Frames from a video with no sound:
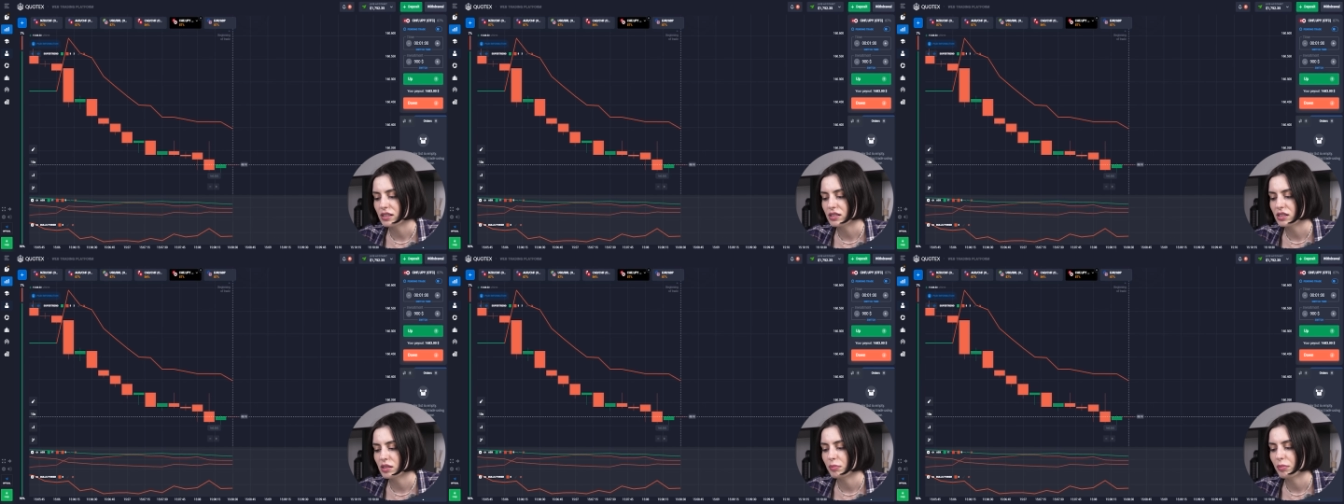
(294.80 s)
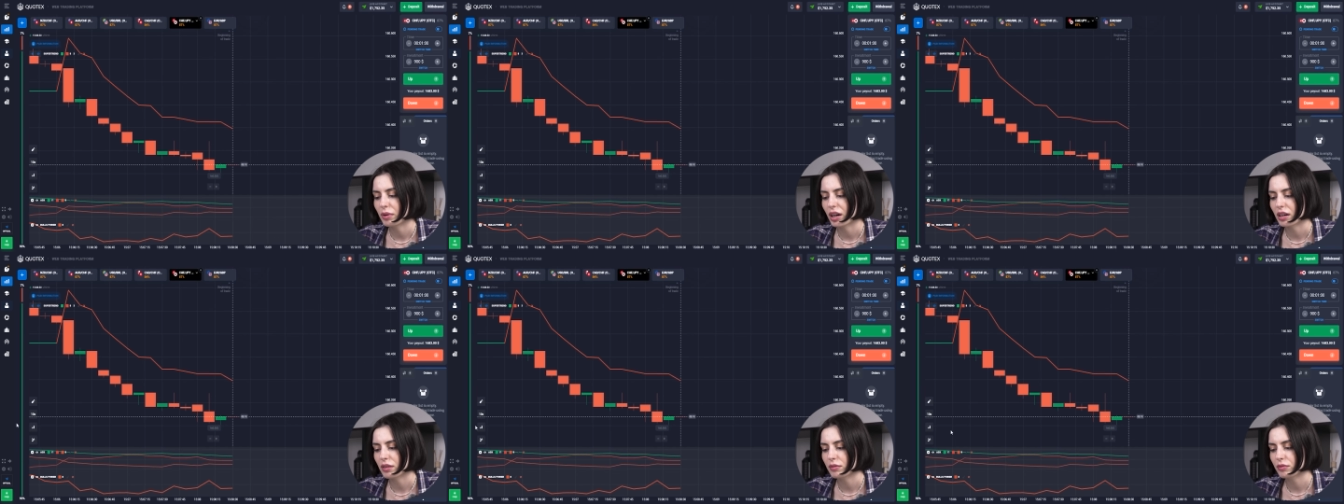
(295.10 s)
that's
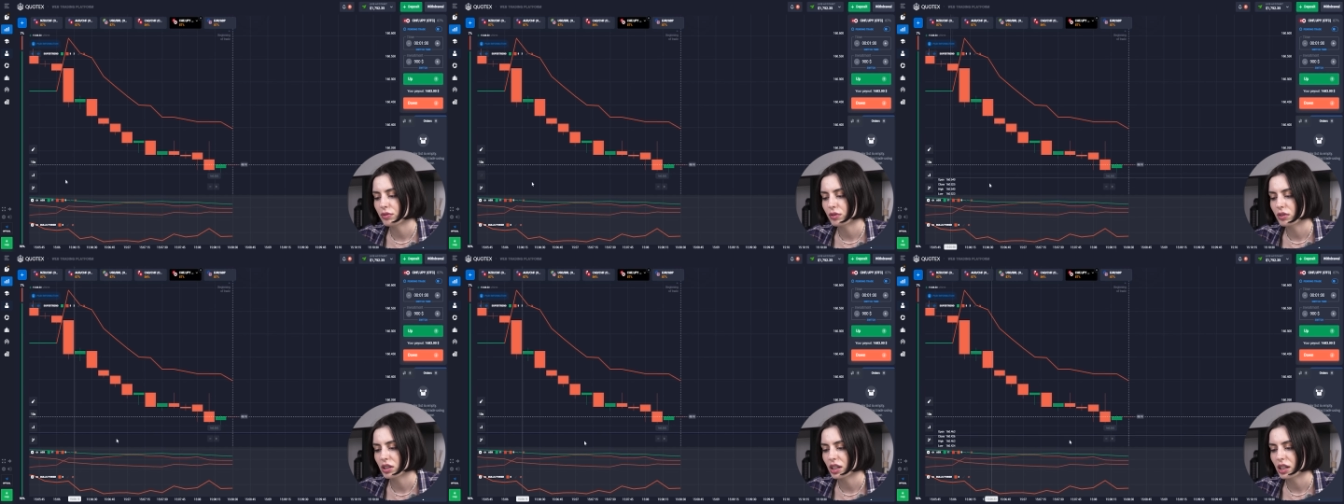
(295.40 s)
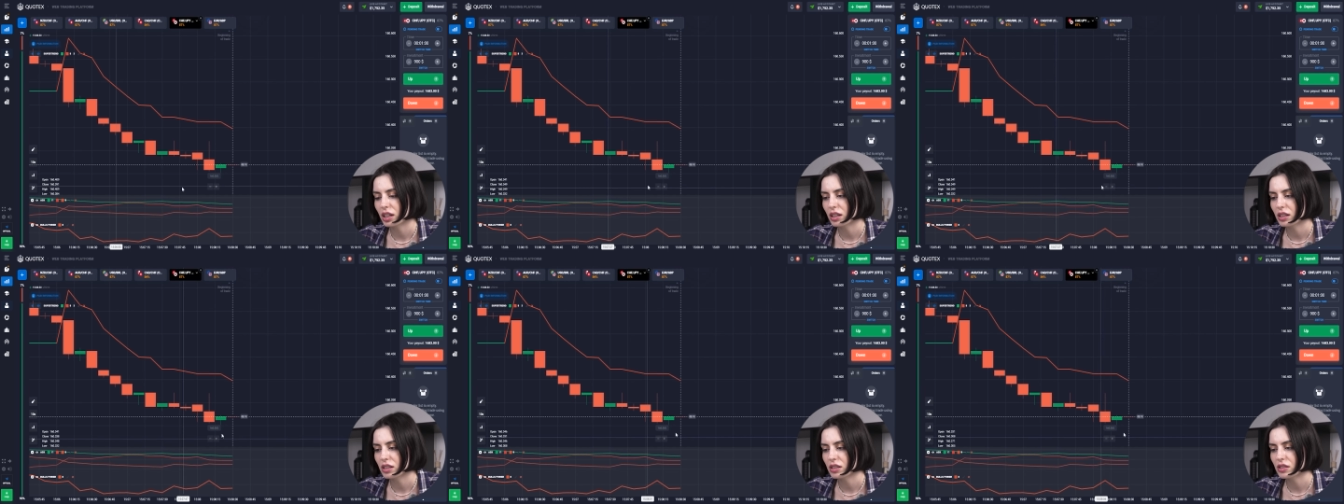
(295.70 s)
the bottom for
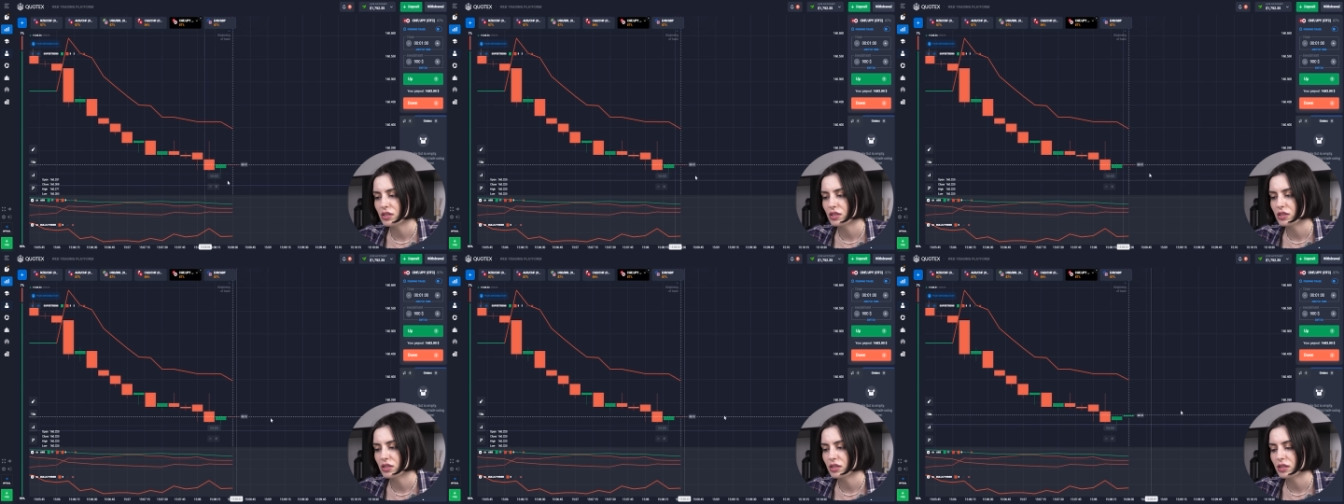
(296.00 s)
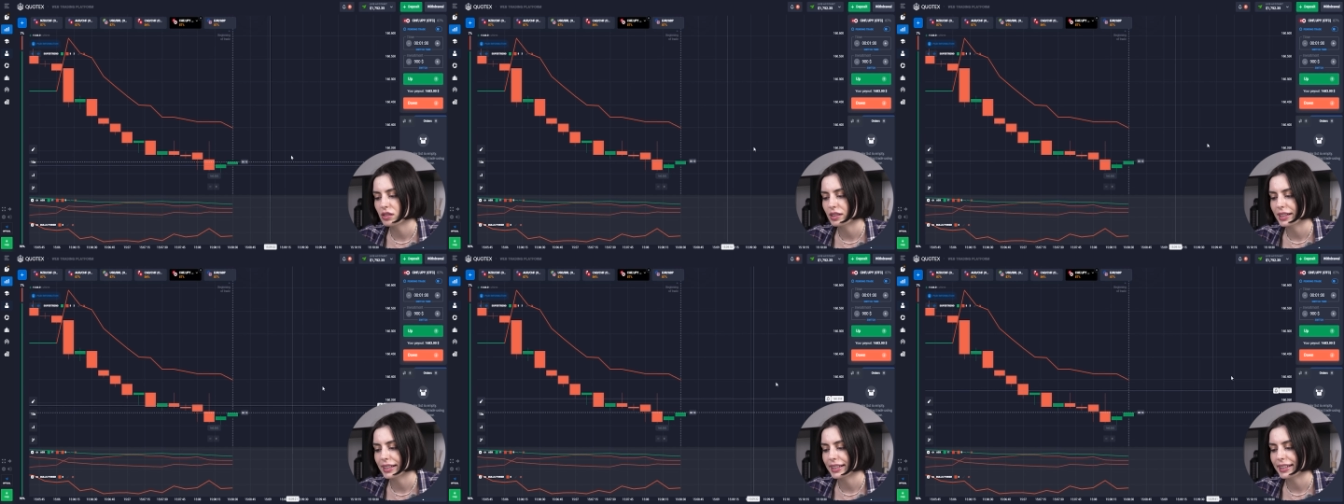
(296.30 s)

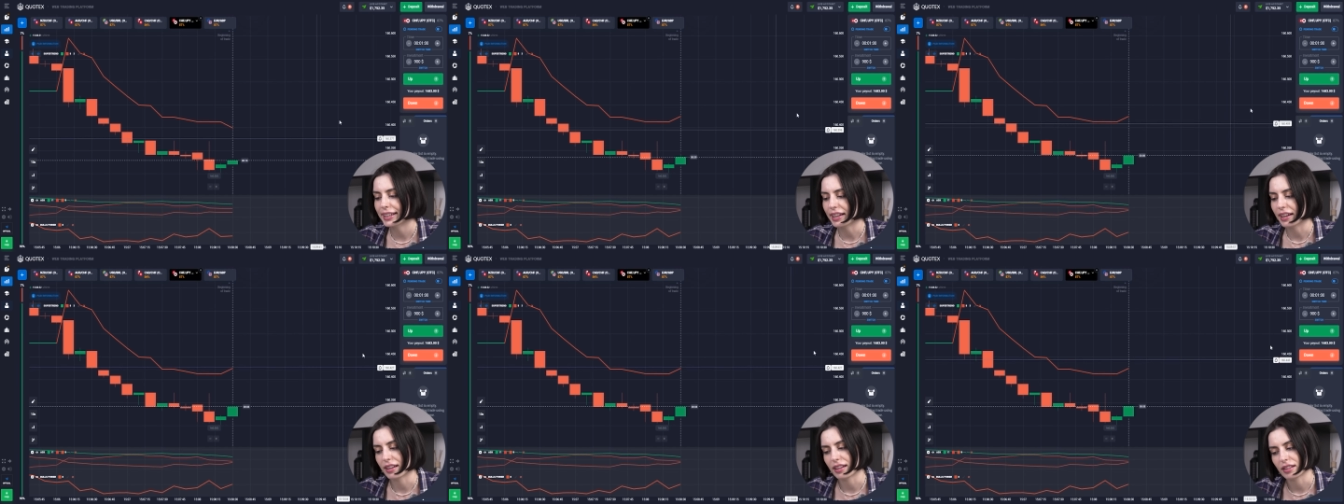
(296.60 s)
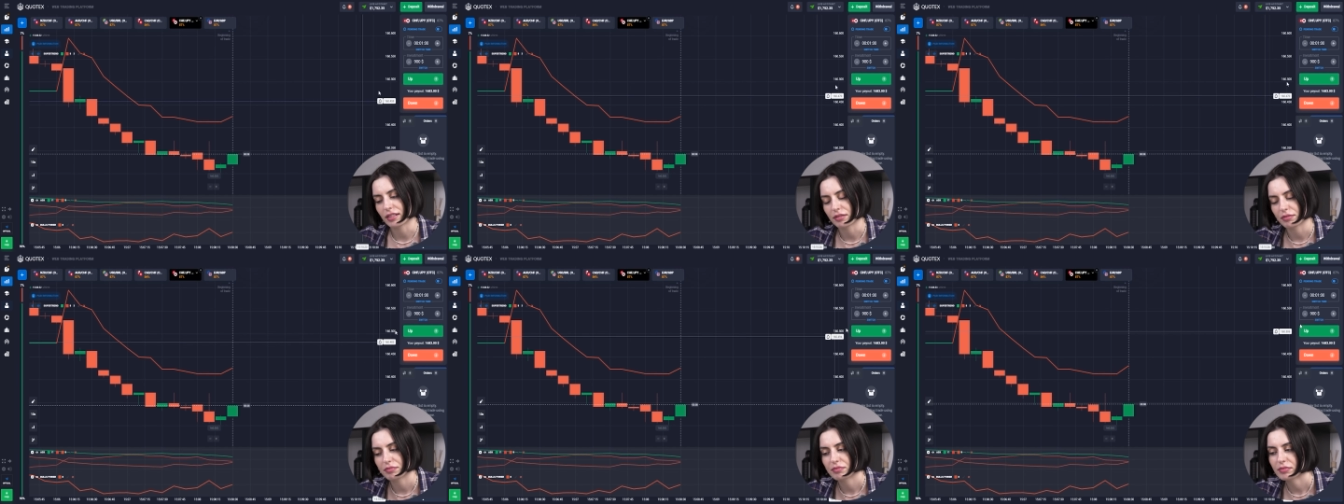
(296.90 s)
us
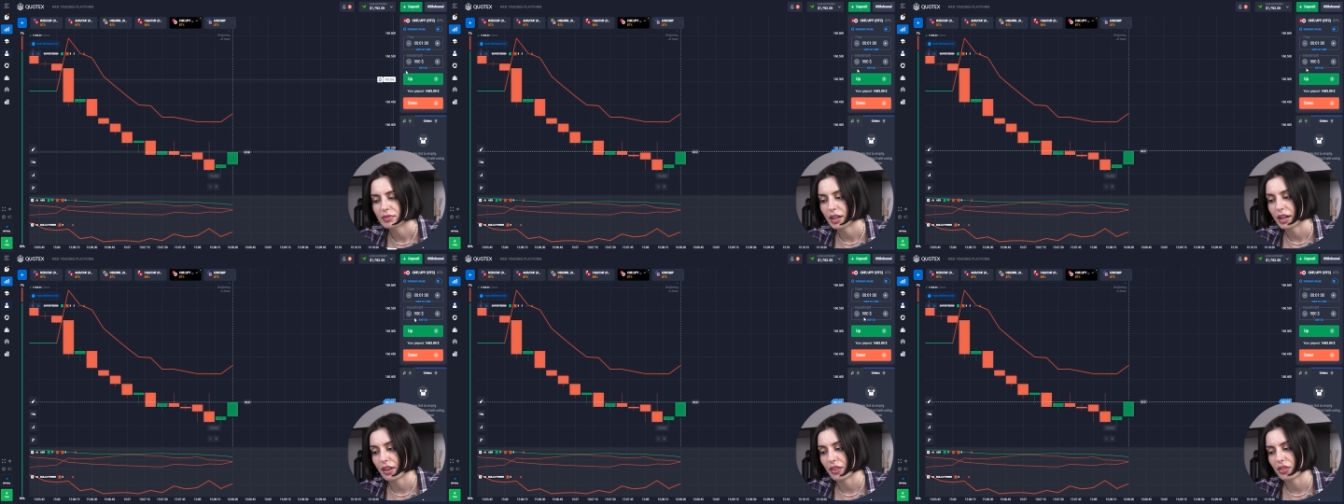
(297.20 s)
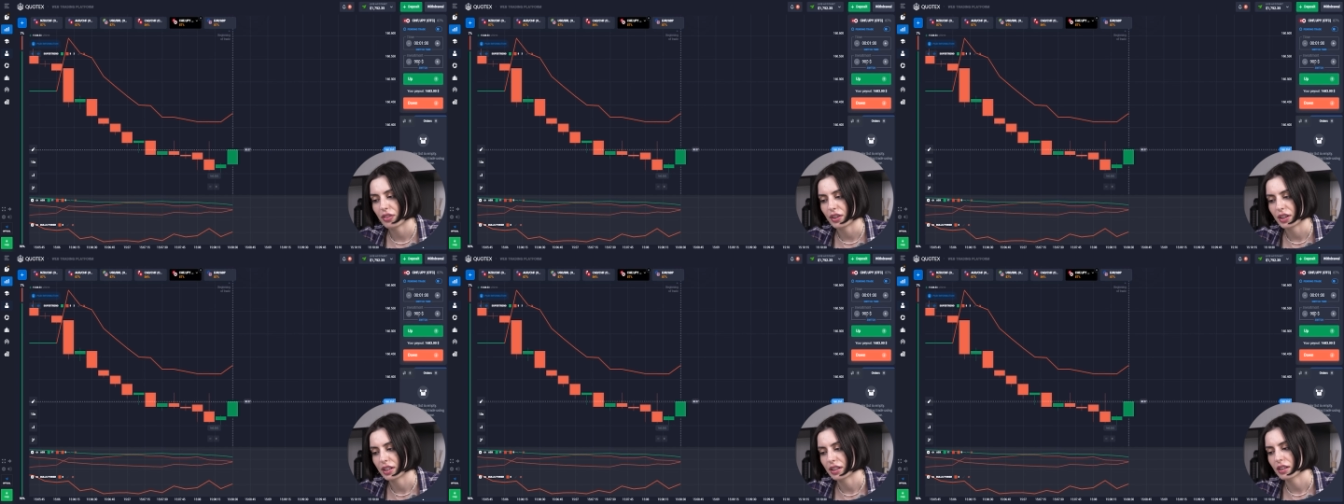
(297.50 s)
again. I
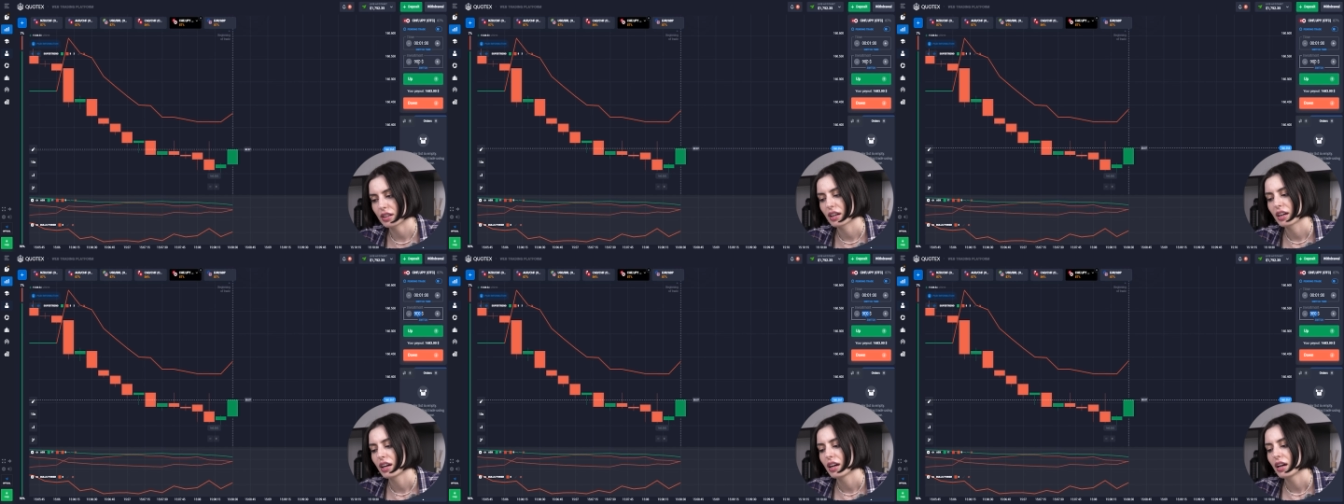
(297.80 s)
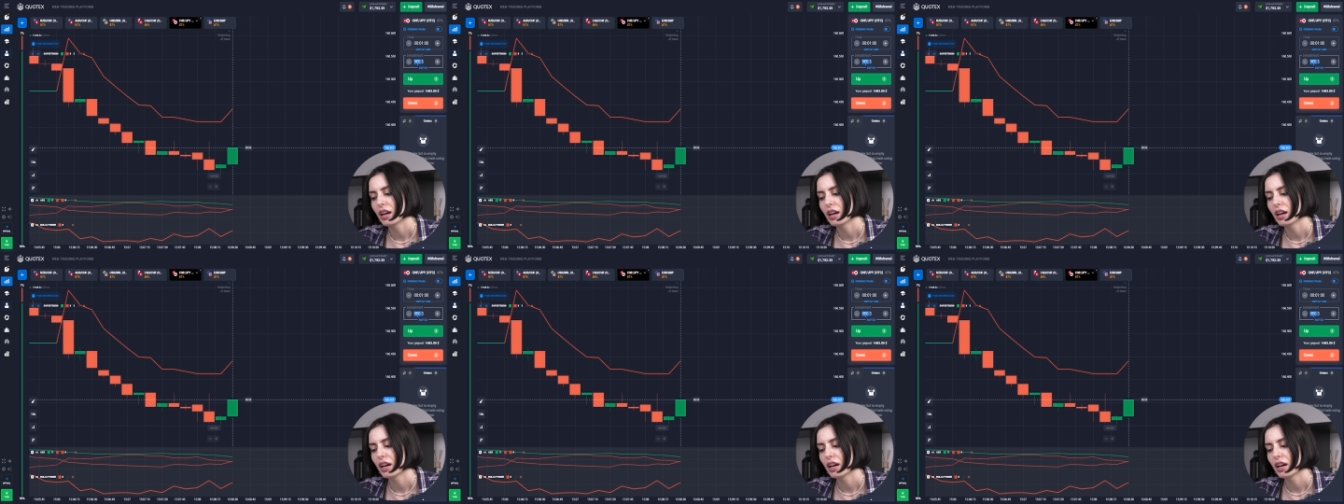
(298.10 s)
think.